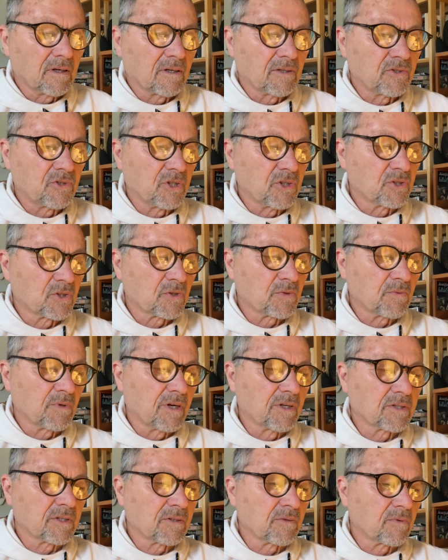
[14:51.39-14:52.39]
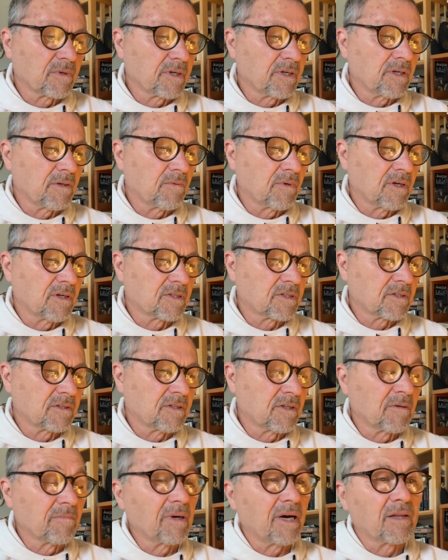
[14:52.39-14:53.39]
Jesus was and where he was.
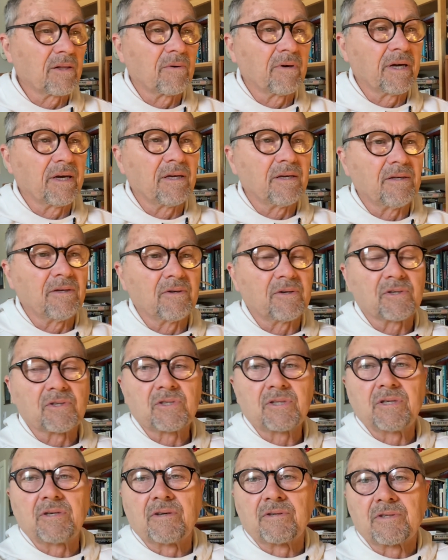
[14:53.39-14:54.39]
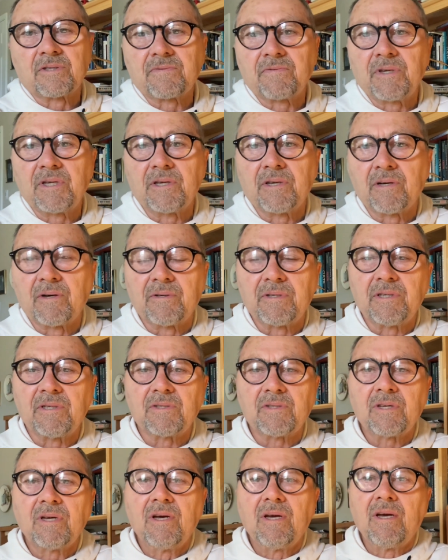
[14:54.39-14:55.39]
You know, by the way, you can see on this video,
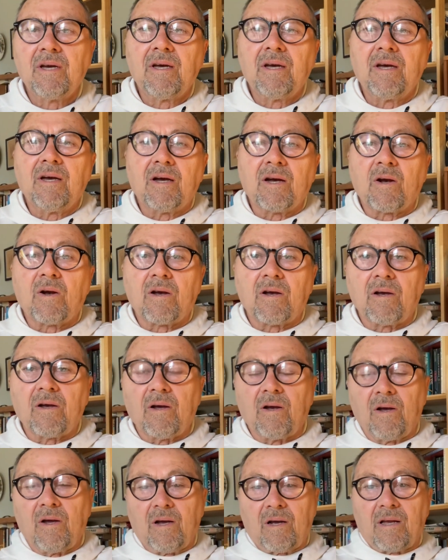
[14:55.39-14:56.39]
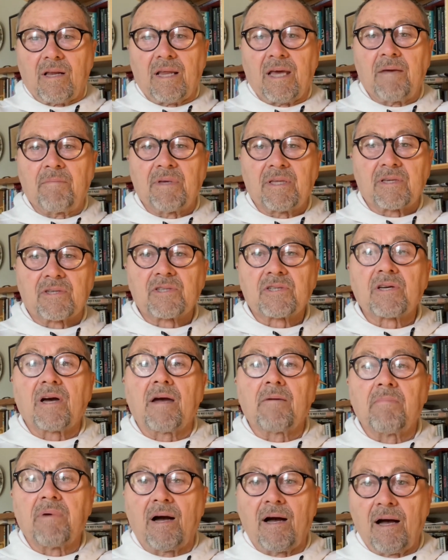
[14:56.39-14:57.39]
he's claiming that
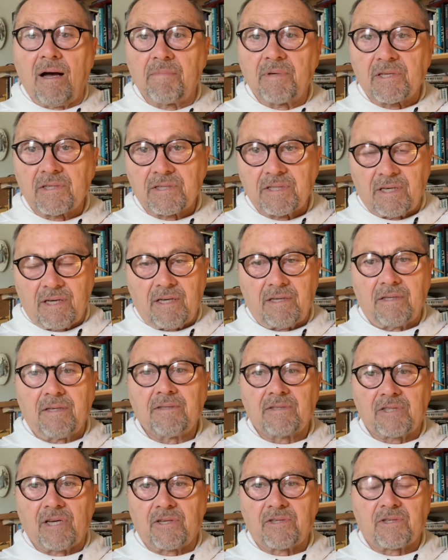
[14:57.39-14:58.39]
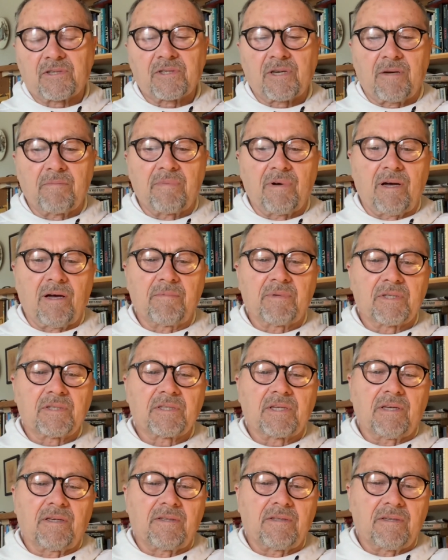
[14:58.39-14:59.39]
Sathya Sai Baba
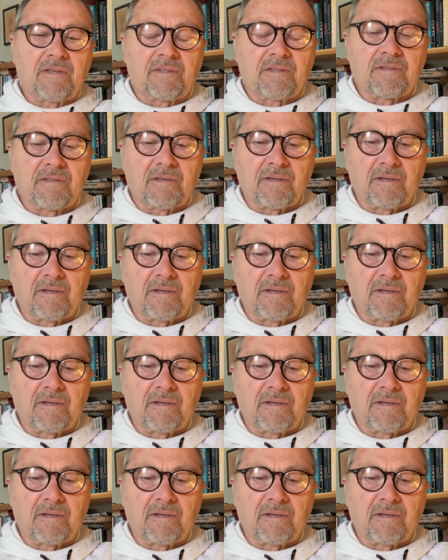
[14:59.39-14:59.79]
said that